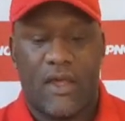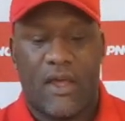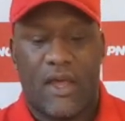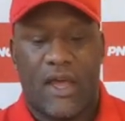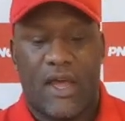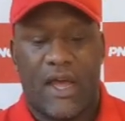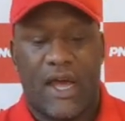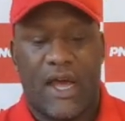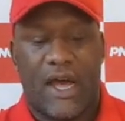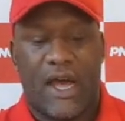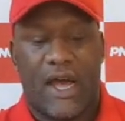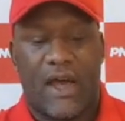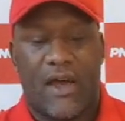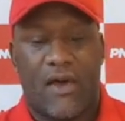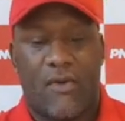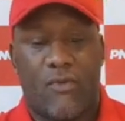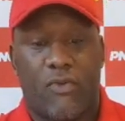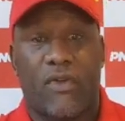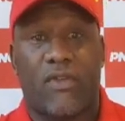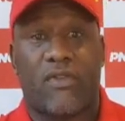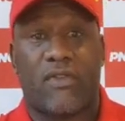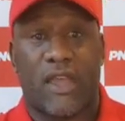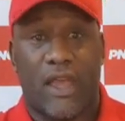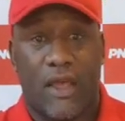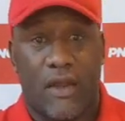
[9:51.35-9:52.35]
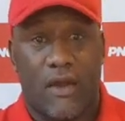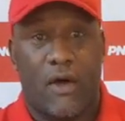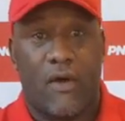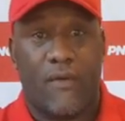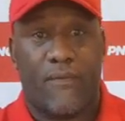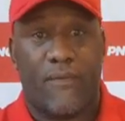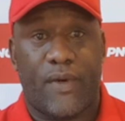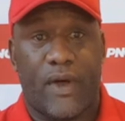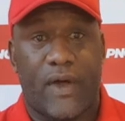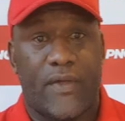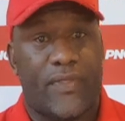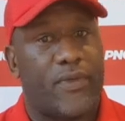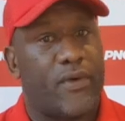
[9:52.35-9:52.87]
was sent
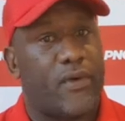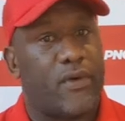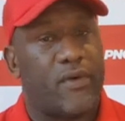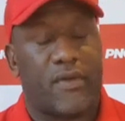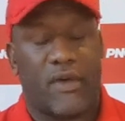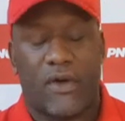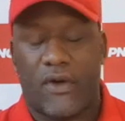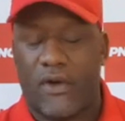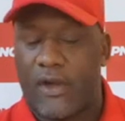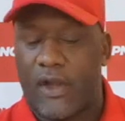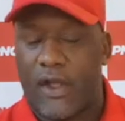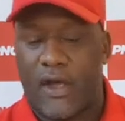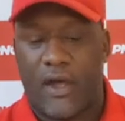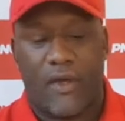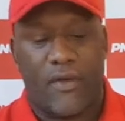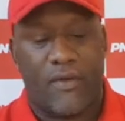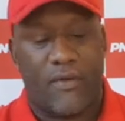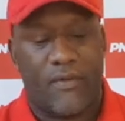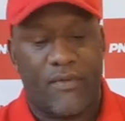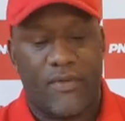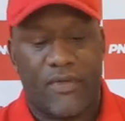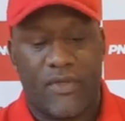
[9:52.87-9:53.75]
off, I thought, oh no,